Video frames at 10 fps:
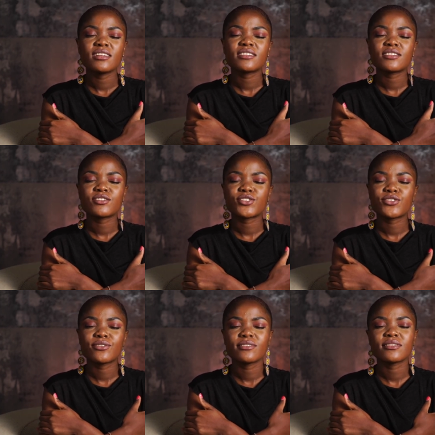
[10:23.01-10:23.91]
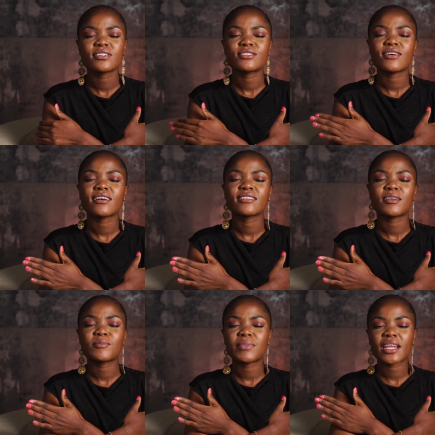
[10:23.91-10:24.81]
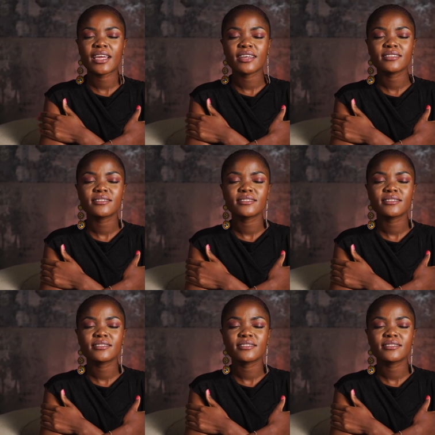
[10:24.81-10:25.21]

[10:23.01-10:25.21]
listen to the song that I'm playing.